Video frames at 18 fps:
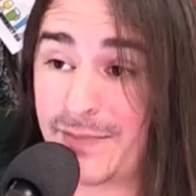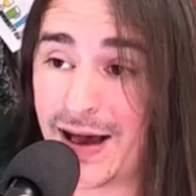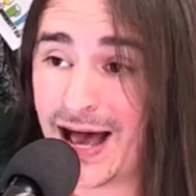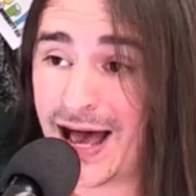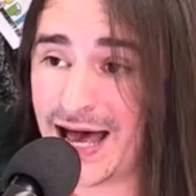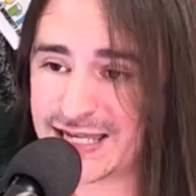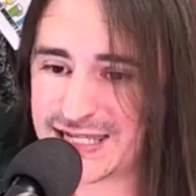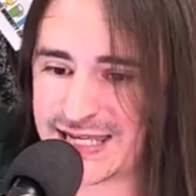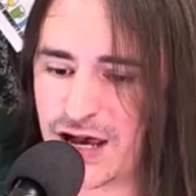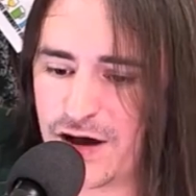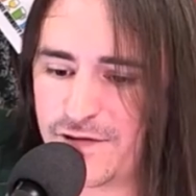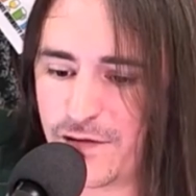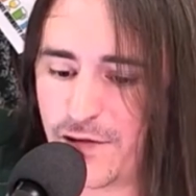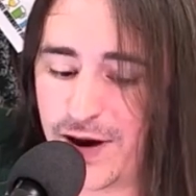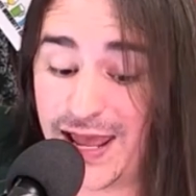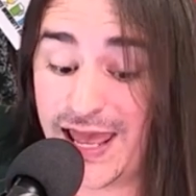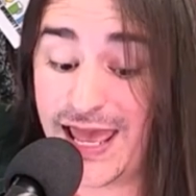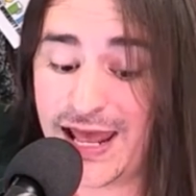myself
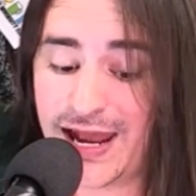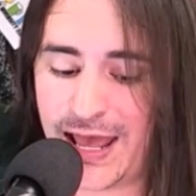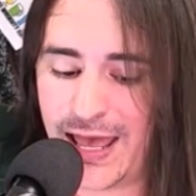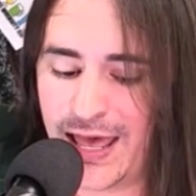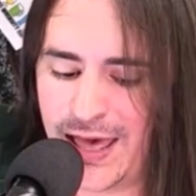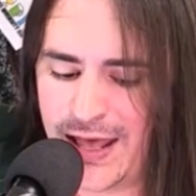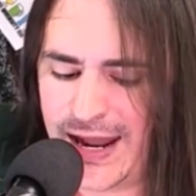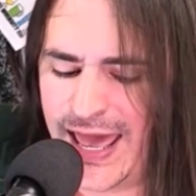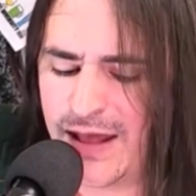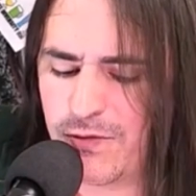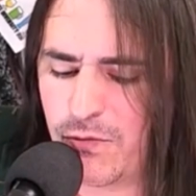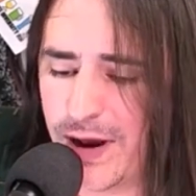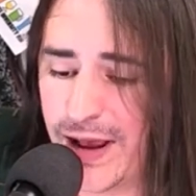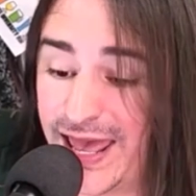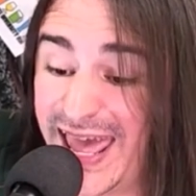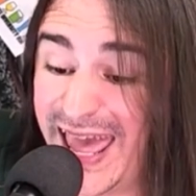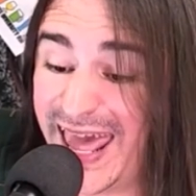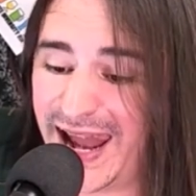waiting and
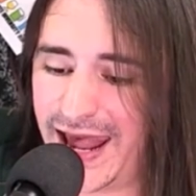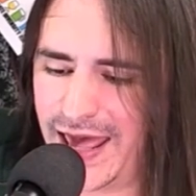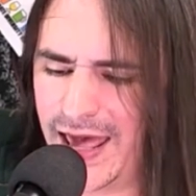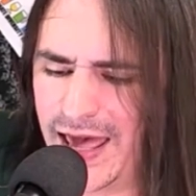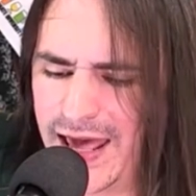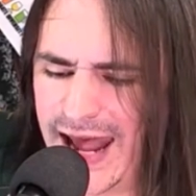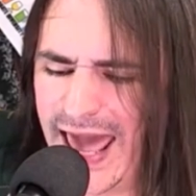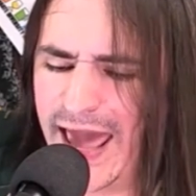waiting